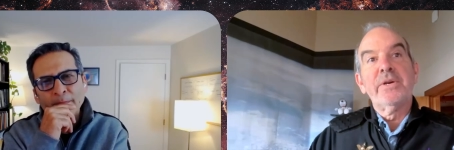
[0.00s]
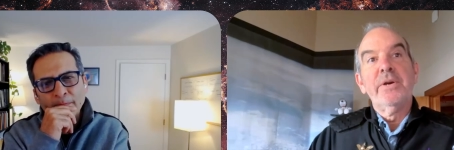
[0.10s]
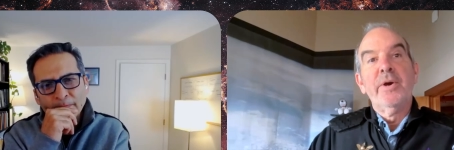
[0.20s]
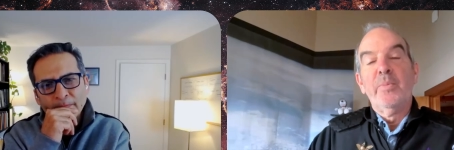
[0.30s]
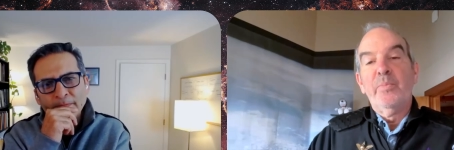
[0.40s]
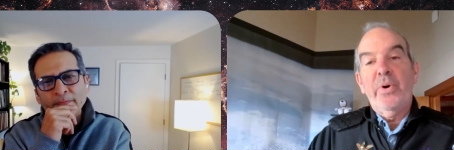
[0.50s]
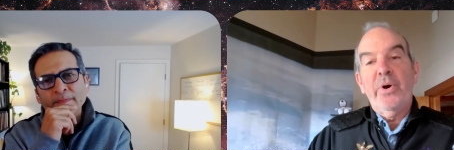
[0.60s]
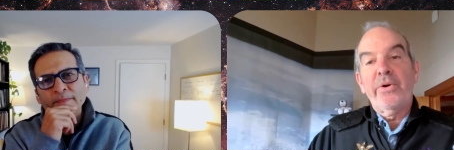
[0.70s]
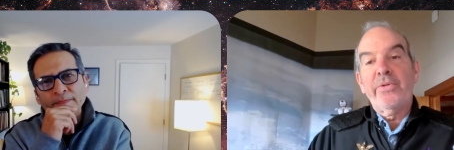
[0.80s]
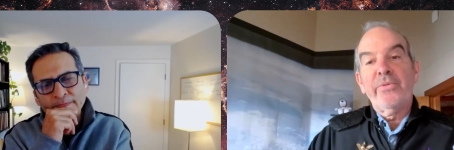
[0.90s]
Speaker 1: yeah.
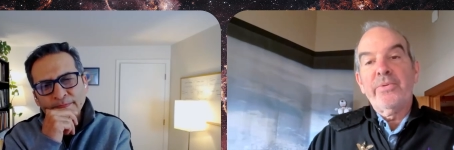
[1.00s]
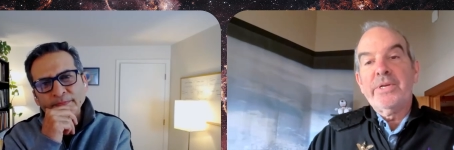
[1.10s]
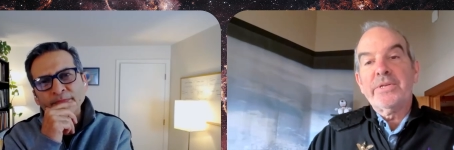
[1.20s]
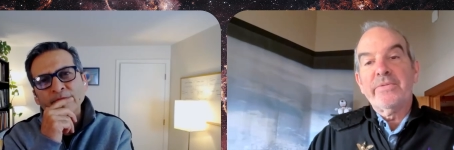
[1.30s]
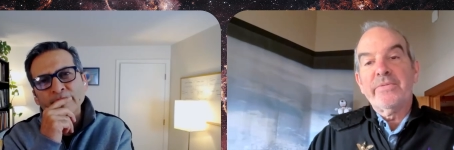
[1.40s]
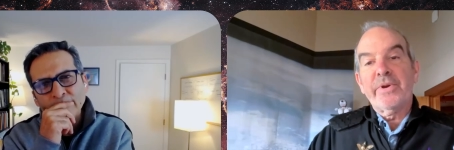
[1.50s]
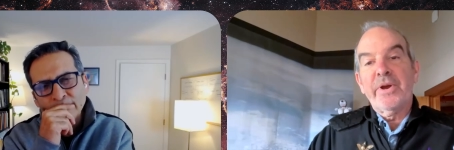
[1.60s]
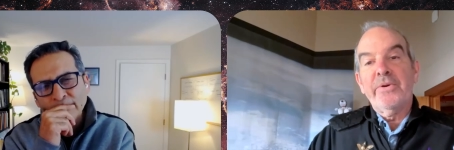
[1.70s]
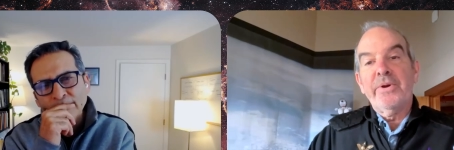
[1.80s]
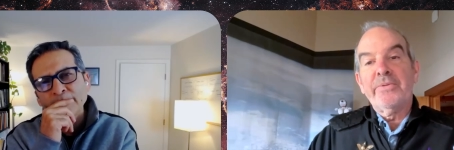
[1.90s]
part of the reason for
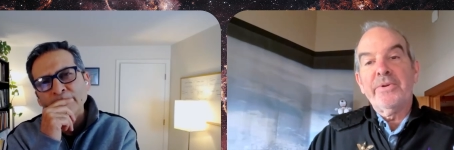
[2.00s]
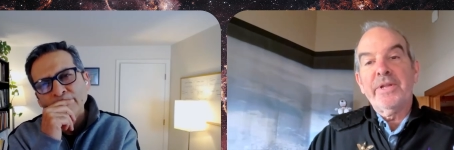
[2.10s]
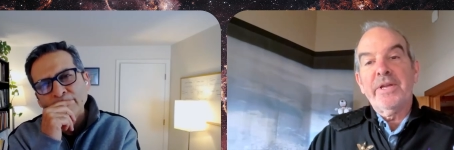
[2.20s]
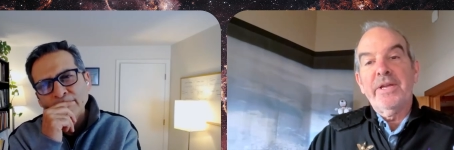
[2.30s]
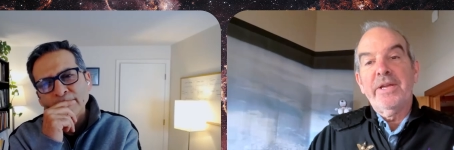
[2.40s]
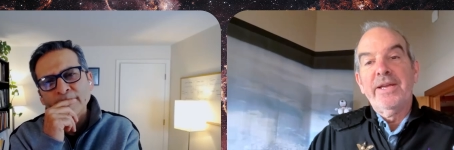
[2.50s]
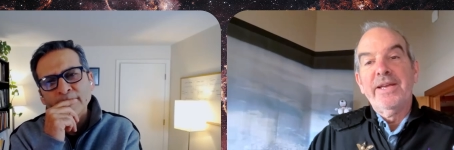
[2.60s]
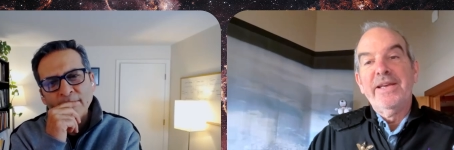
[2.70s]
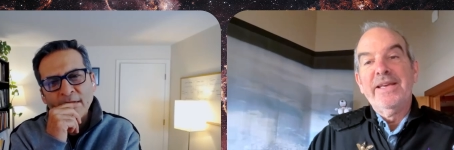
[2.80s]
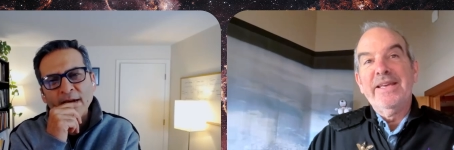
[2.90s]
going, really,
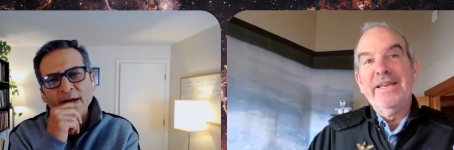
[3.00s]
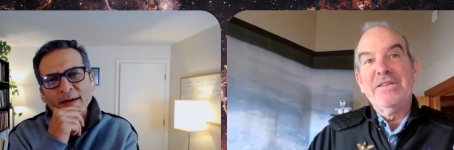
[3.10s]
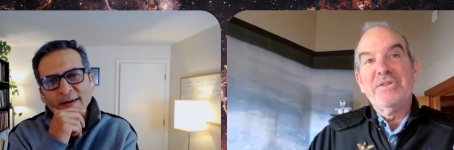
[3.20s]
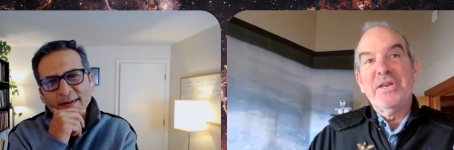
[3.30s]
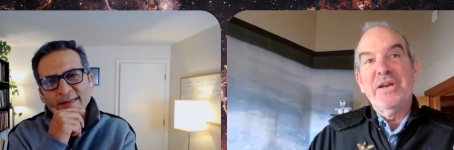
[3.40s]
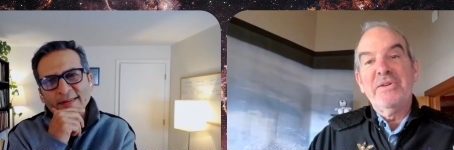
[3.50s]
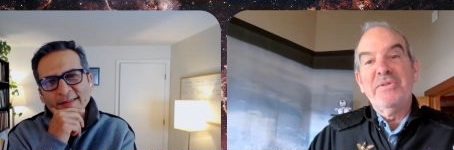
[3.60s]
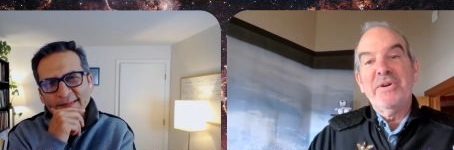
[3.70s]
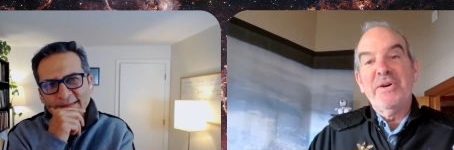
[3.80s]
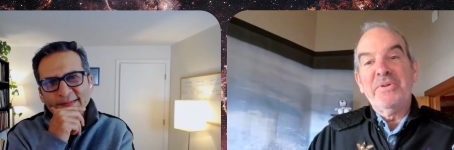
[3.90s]
is yeah. the
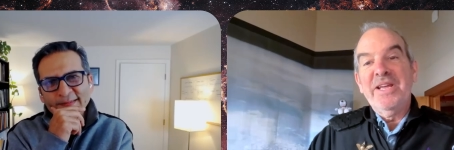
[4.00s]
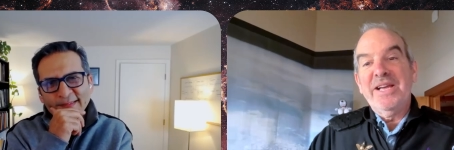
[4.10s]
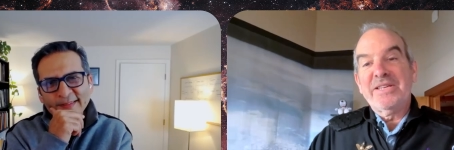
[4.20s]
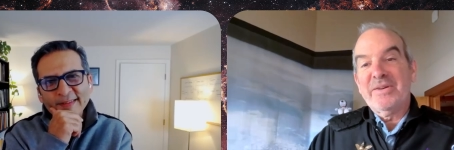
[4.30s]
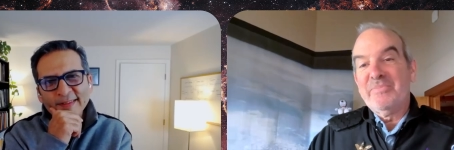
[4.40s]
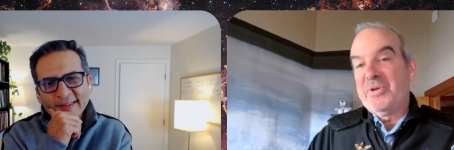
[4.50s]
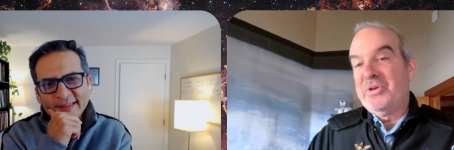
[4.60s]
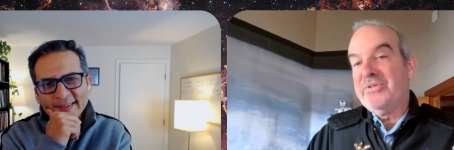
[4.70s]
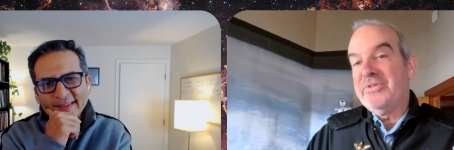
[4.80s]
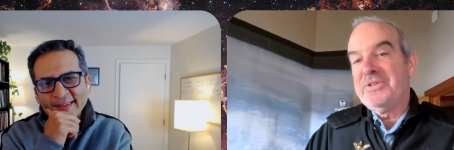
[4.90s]
unknown. Yes, I'm
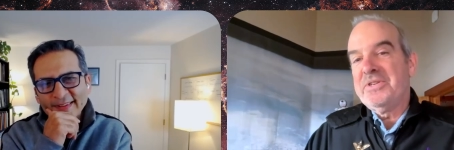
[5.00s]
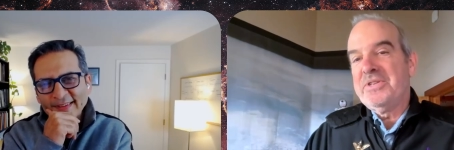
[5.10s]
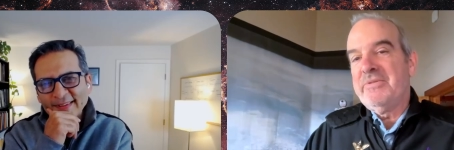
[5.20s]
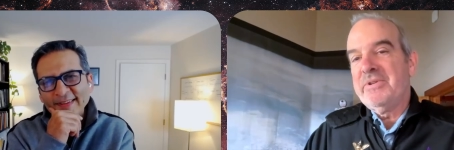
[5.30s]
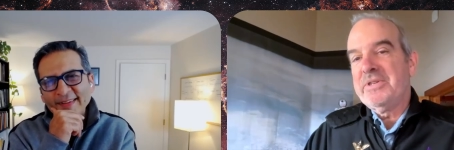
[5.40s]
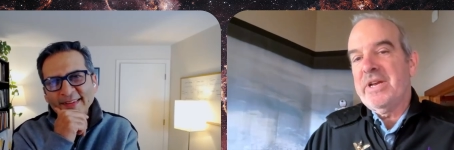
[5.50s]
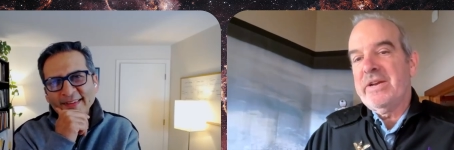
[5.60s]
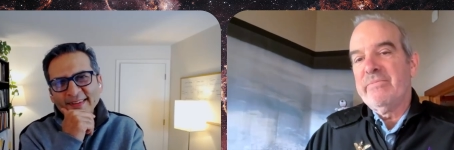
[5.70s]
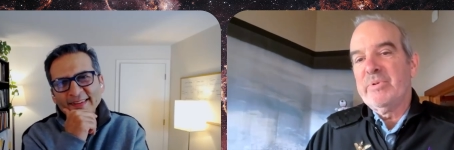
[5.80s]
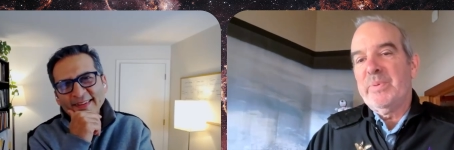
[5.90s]
curious to see what it's
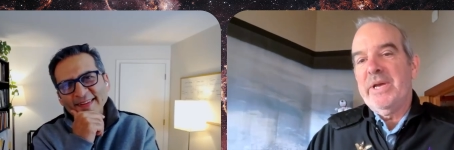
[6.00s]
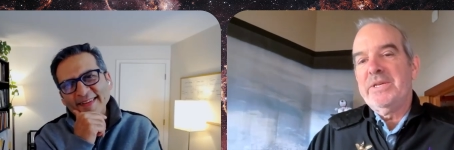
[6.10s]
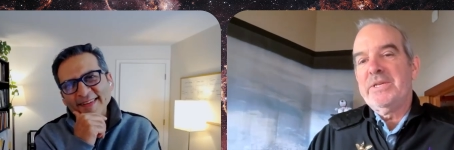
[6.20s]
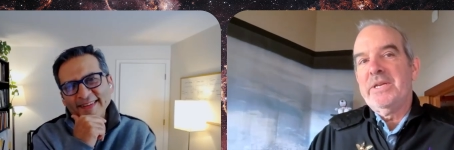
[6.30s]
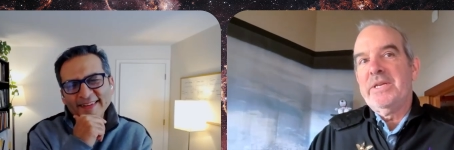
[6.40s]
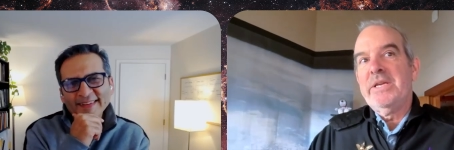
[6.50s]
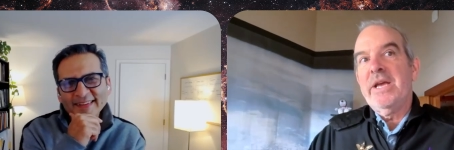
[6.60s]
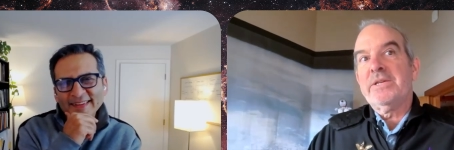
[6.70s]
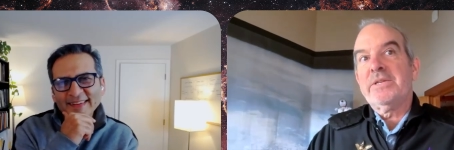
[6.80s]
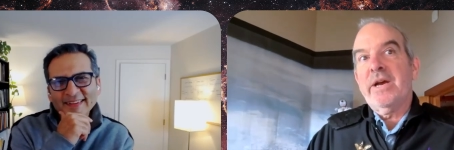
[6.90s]
like from space. And
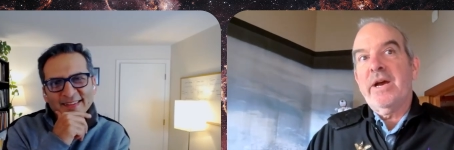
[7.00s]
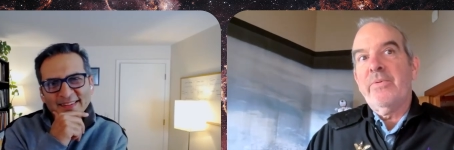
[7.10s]
yes, I